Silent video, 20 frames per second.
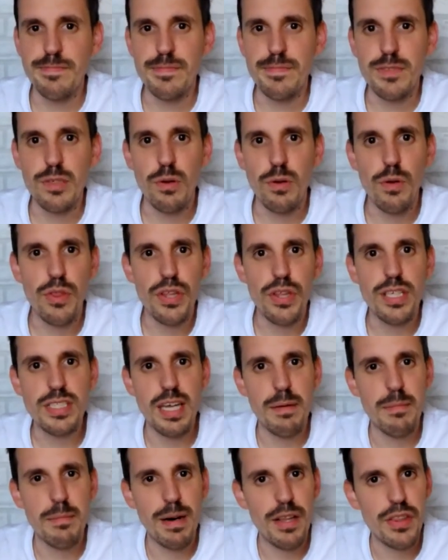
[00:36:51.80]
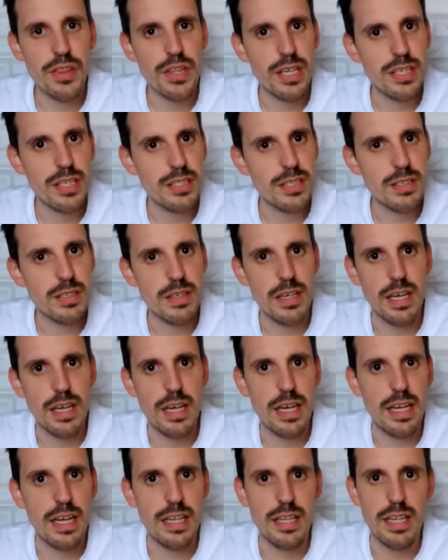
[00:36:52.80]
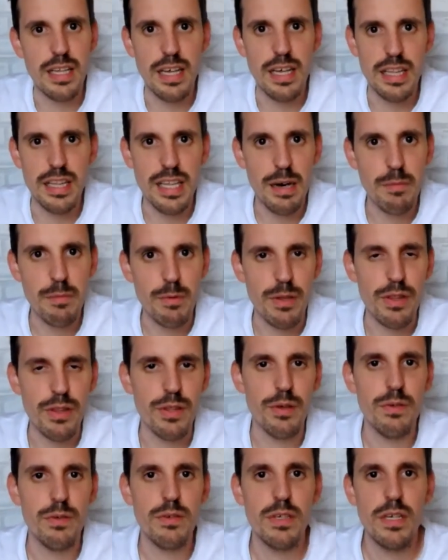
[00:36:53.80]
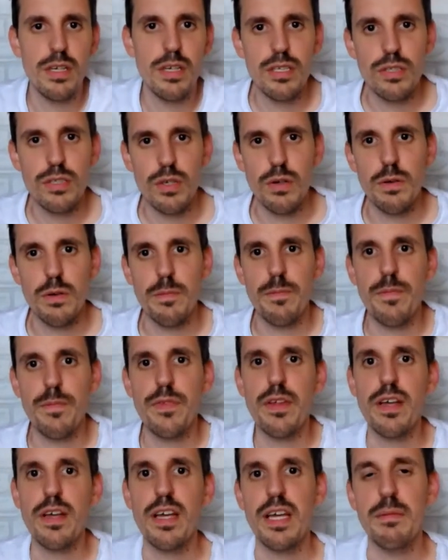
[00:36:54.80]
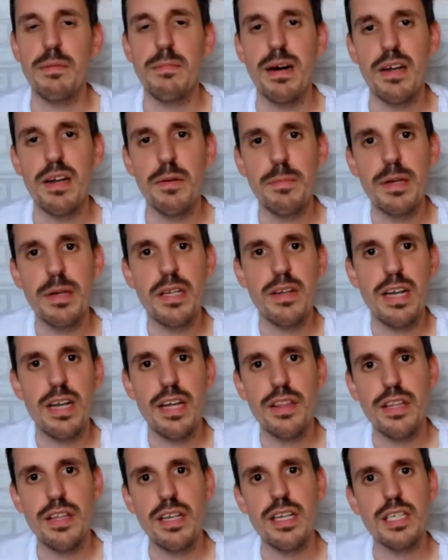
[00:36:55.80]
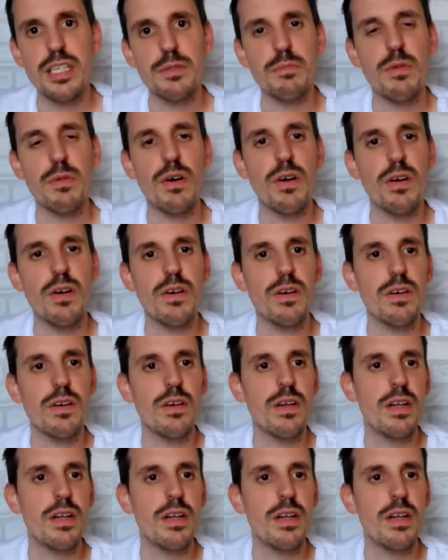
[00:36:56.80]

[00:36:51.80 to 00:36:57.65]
good things and bad things end up with you. So in my opinion, I think it's more